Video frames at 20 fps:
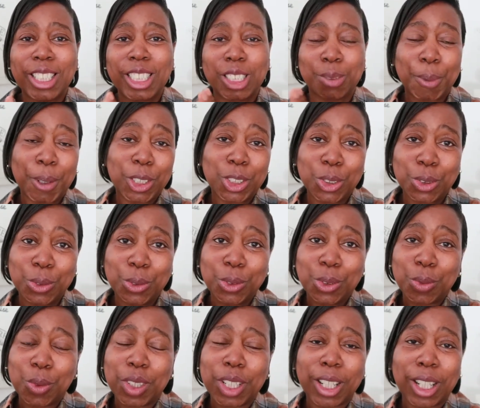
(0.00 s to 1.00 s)

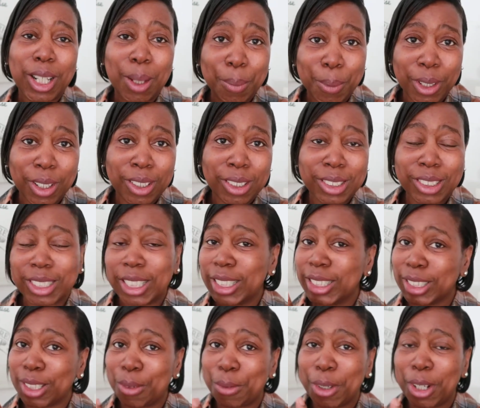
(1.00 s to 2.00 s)
specials with the club card,
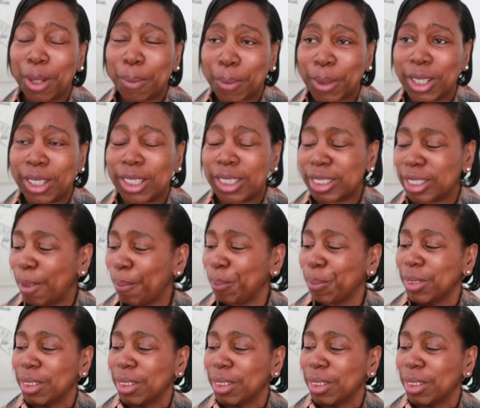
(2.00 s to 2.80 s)
Tesco club card,